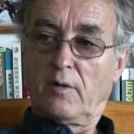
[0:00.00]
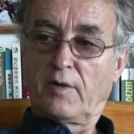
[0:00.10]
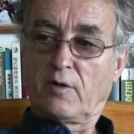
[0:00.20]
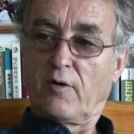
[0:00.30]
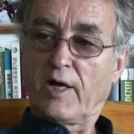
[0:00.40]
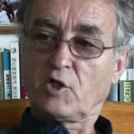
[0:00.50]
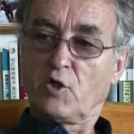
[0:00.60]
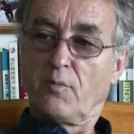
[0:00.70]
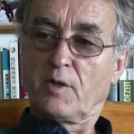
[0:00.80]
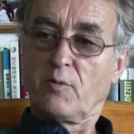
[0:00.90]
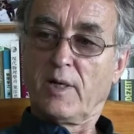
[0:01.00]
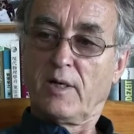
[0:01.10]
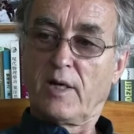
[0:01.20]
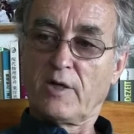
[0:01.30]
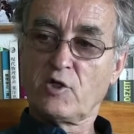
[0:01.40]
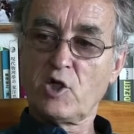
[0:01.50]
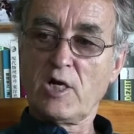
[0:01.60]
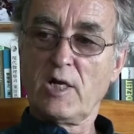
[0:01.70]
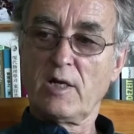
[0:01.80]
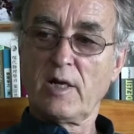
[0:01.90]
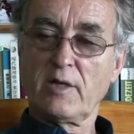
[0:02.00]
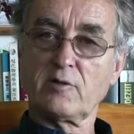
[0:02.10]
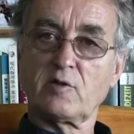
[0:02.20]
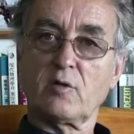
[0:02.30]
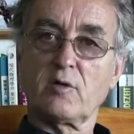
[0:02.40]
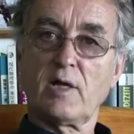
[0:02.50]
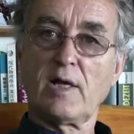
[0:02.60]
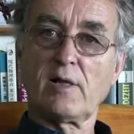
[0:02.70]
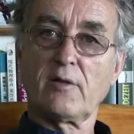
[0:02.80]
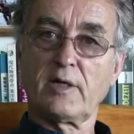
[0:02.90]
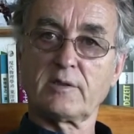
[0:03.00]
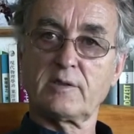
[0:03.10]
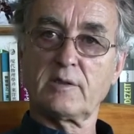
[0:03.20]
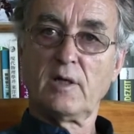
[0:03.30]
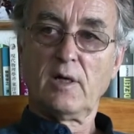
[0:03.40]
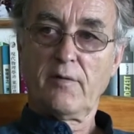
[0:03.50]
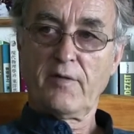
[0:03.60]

the connection between a gene and a certain illness